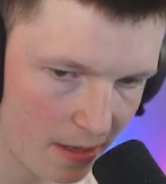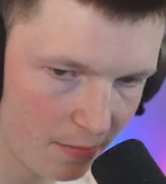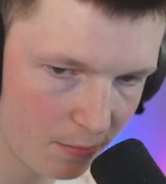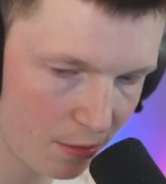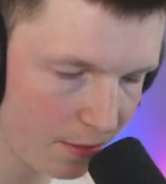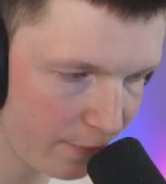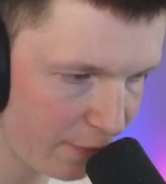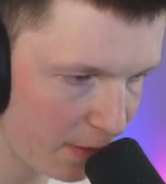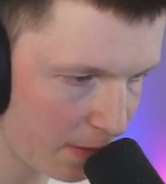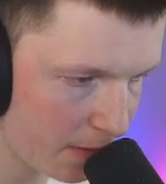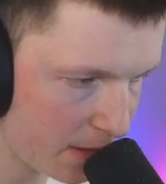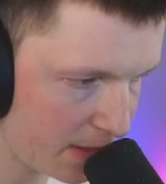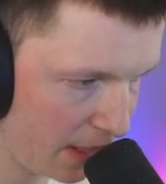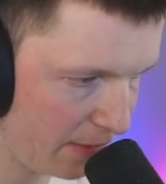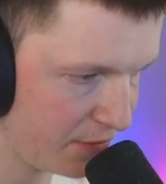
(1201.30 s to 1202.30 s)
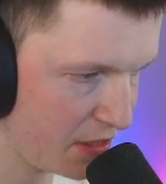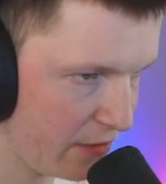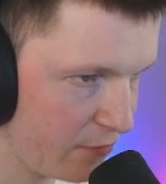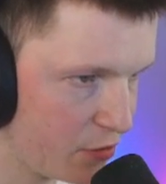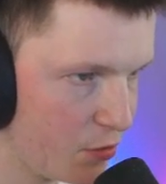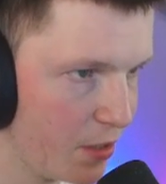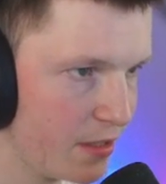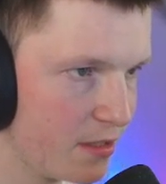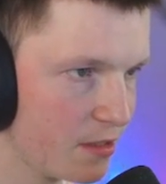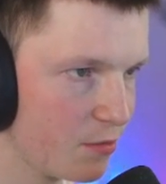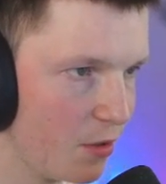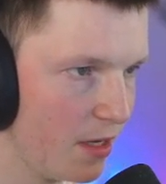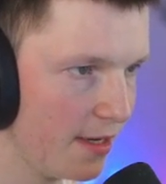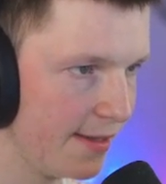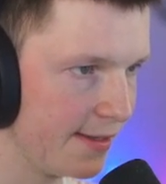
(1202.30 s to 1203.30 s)
one thing the devs have tweaked as
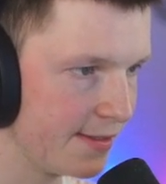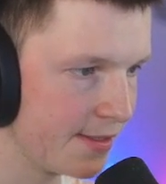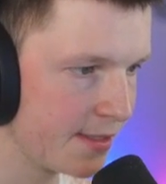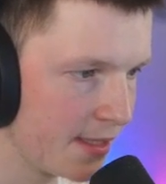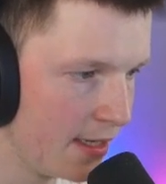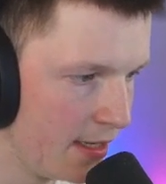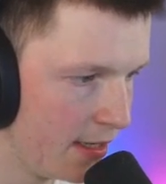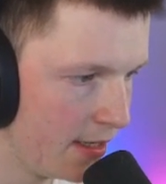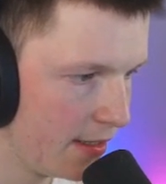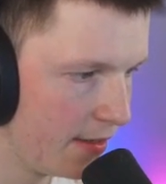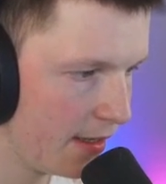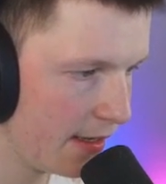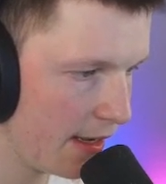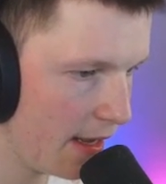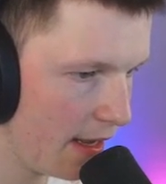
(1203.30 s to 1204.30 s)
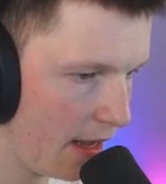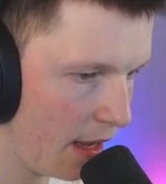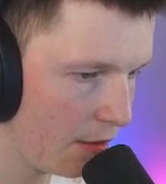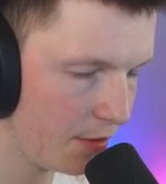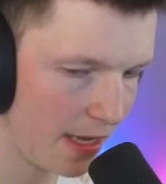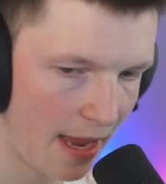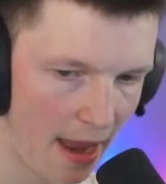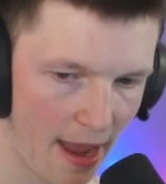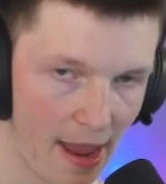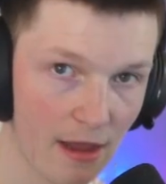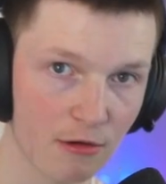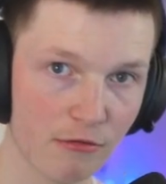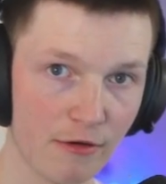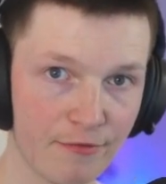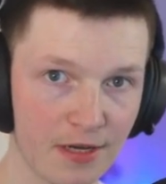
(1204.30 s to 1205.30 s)
well is the how the
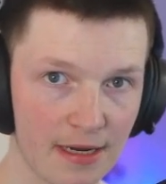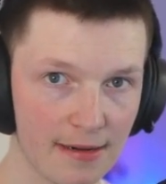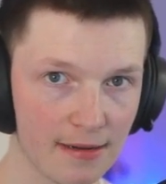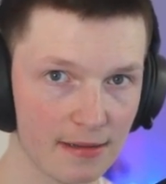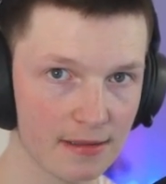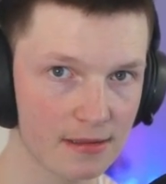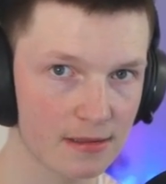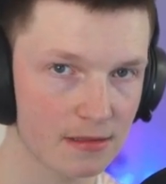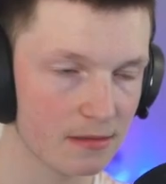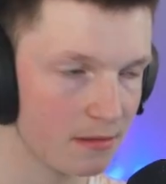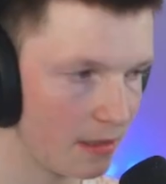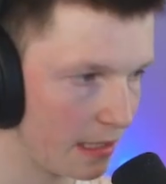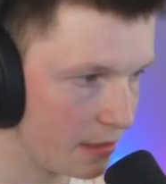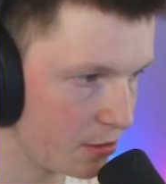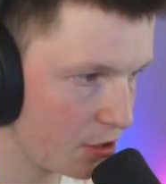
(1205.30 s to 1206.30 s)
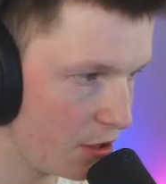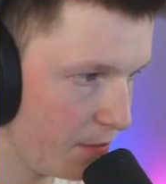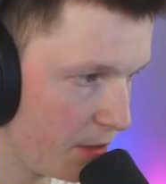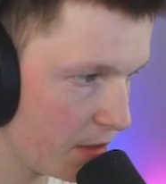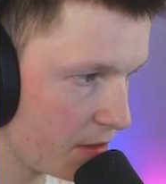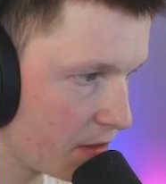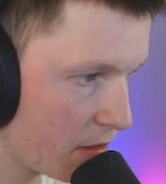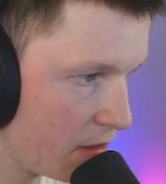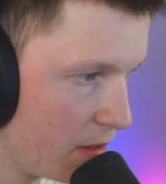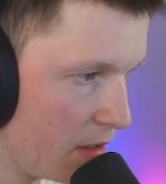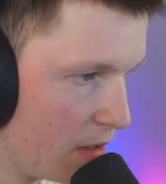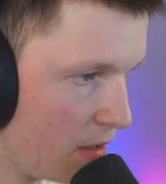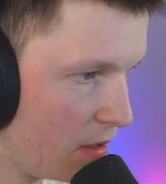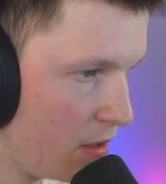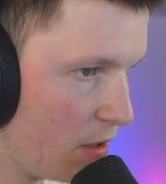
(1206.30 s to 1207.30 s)
aircraft handles in turbulence.
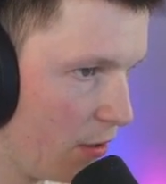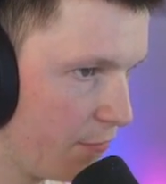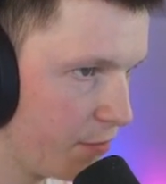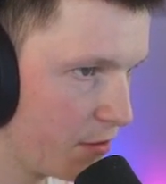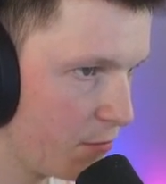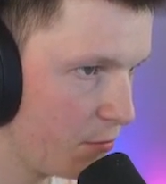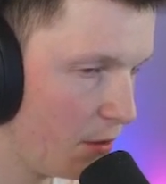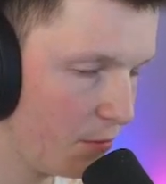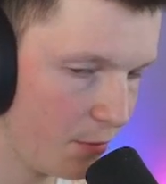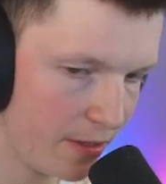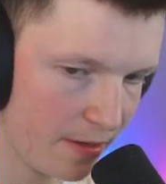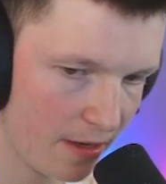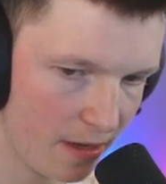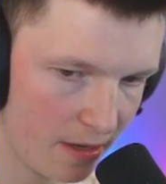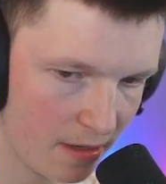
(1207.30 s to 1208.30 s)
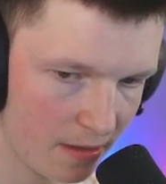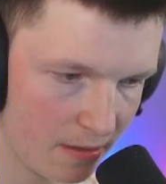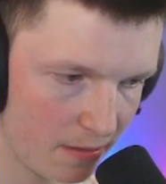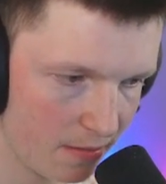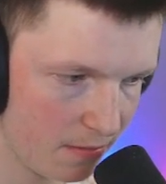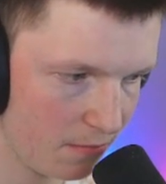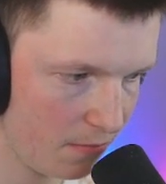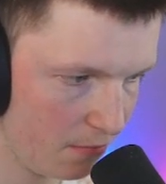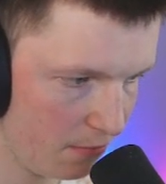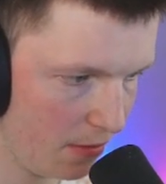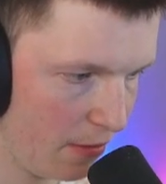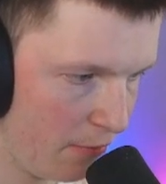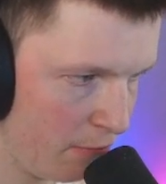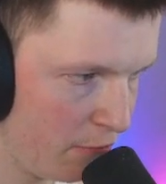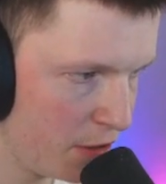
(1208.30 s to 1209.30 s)
Obviously, when we
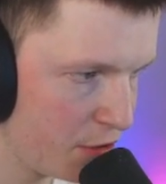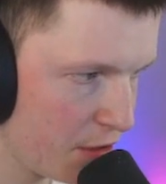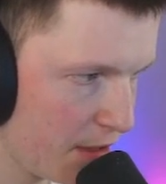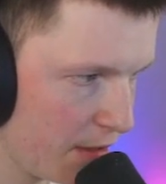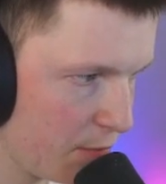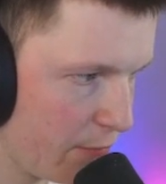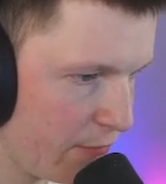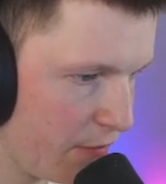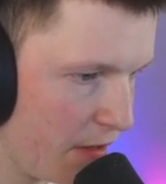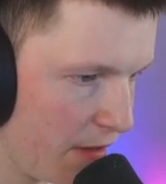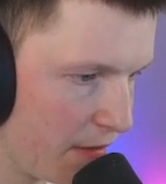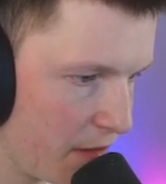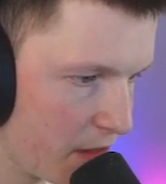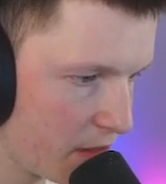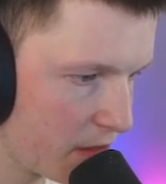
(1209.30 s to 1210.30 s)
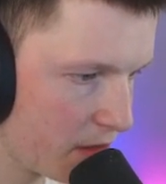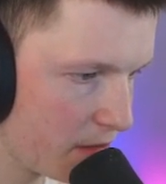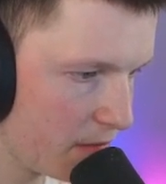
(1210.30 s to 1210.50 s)
originally were flying this,